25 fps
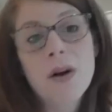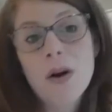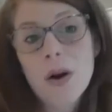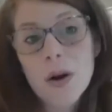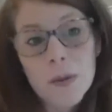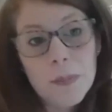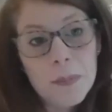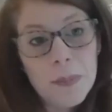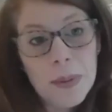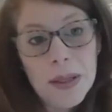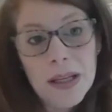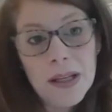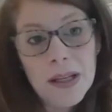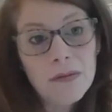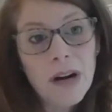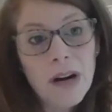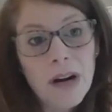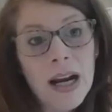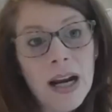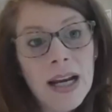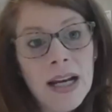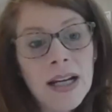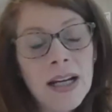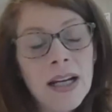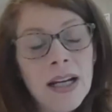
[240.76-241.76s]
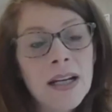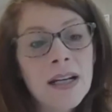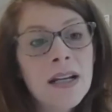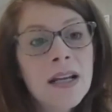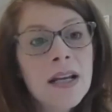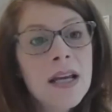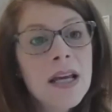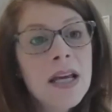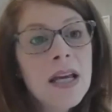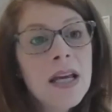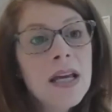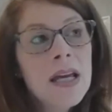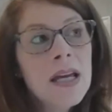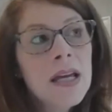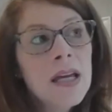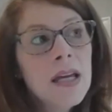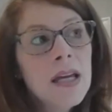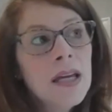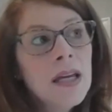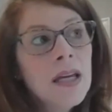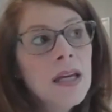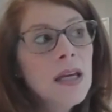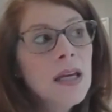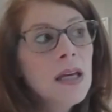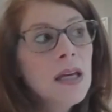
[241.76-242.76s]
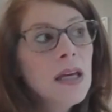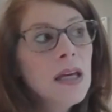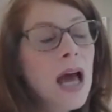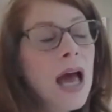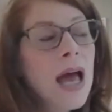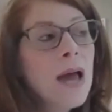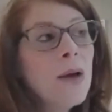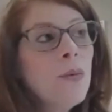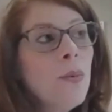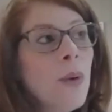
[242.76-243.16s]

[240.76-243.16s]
a heartbeat, right? And I